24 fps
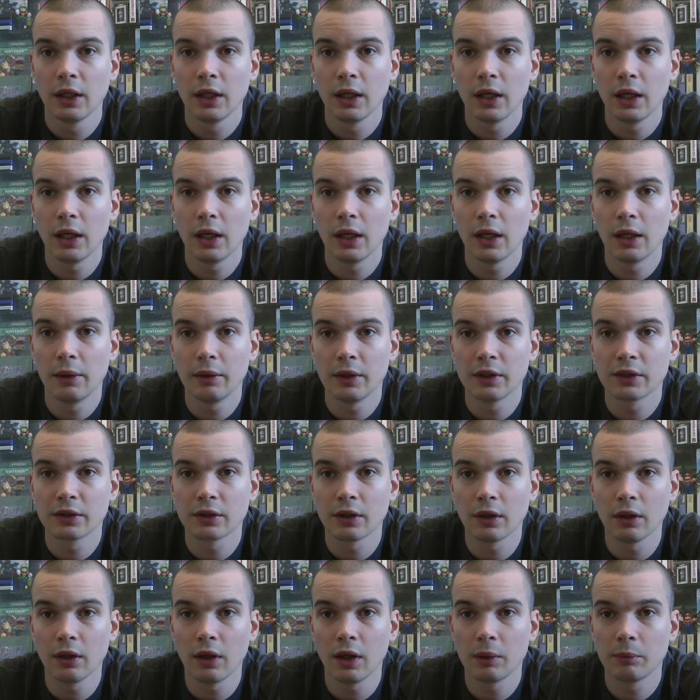It's the
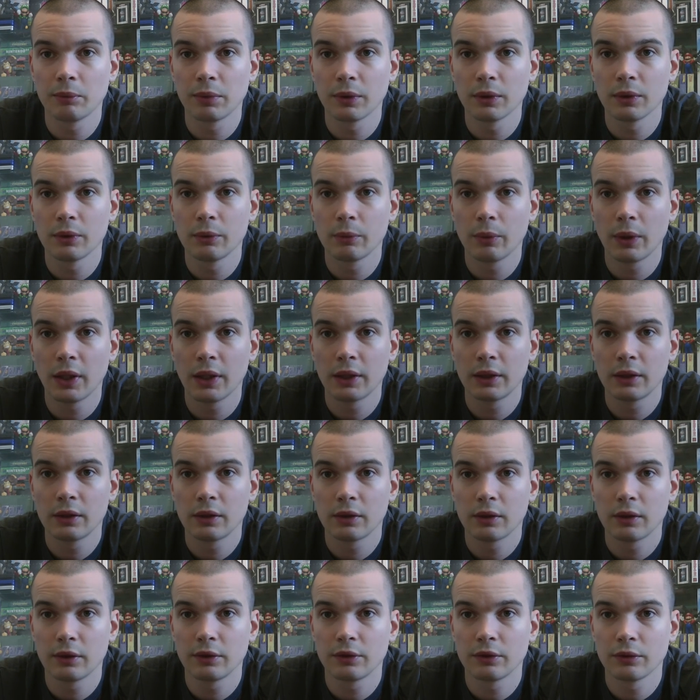light blue one.
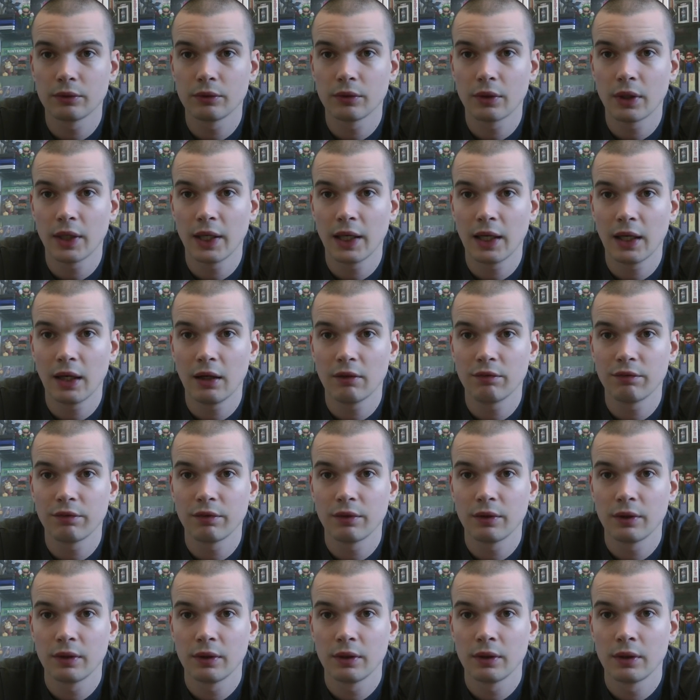I do not have
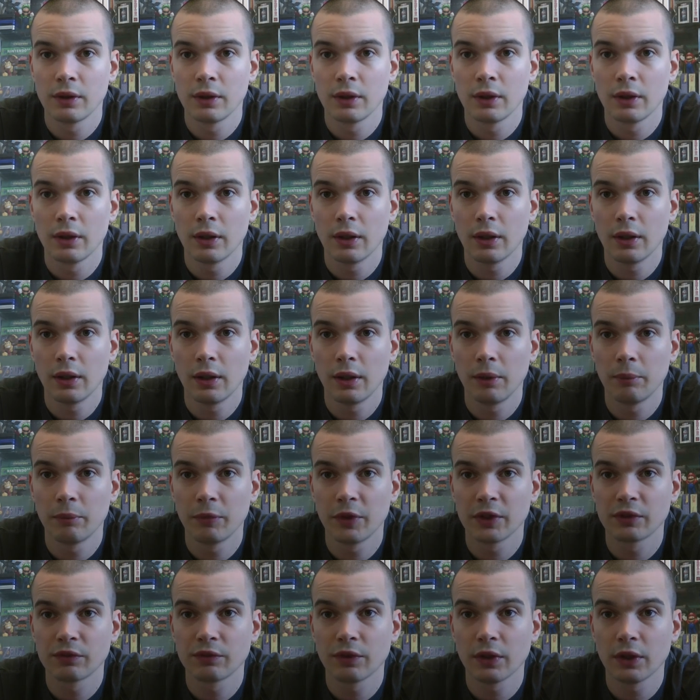
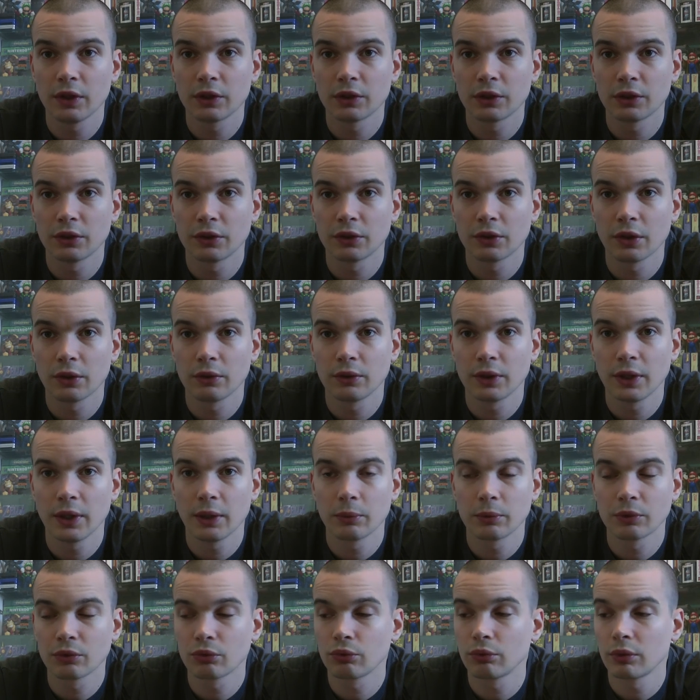this version, so yeah, I
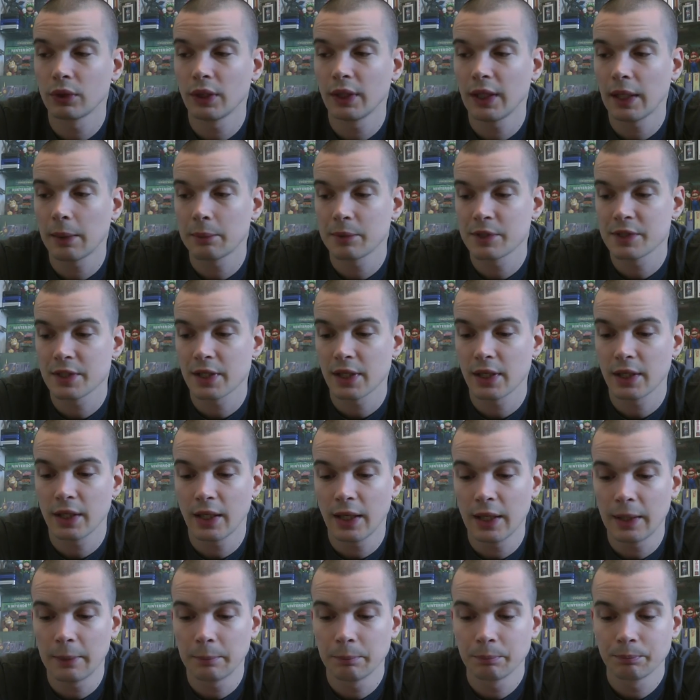was really happy to get
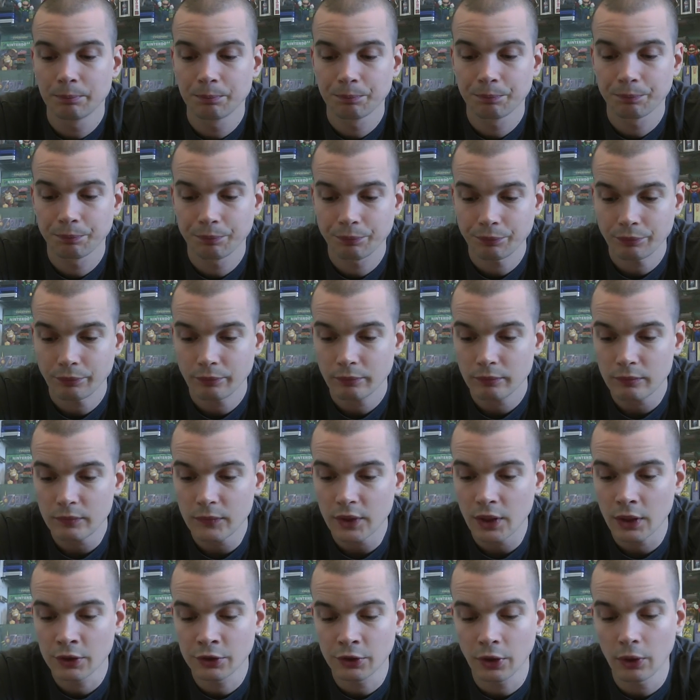that.
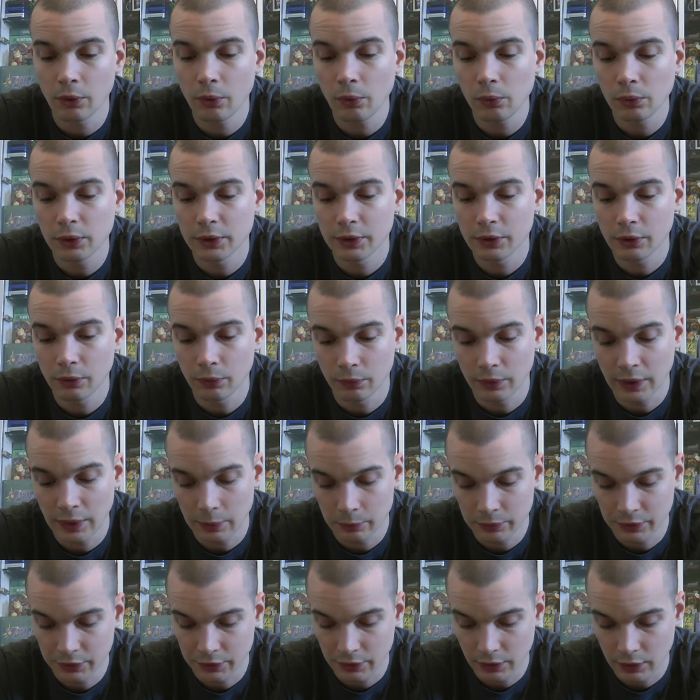So all in all, that
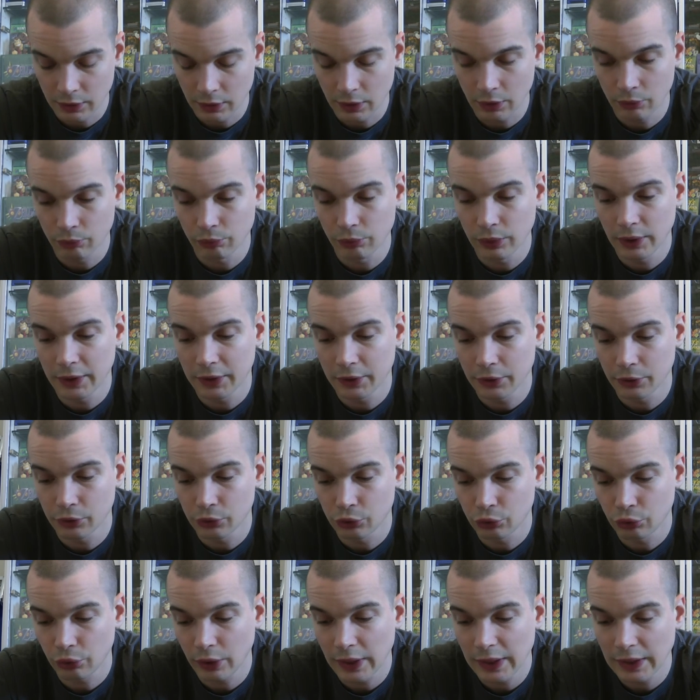was a really good
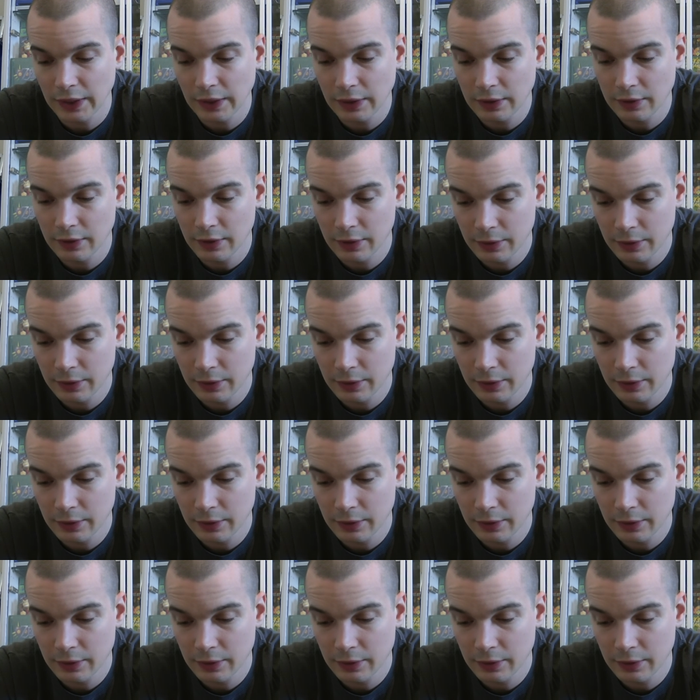trade.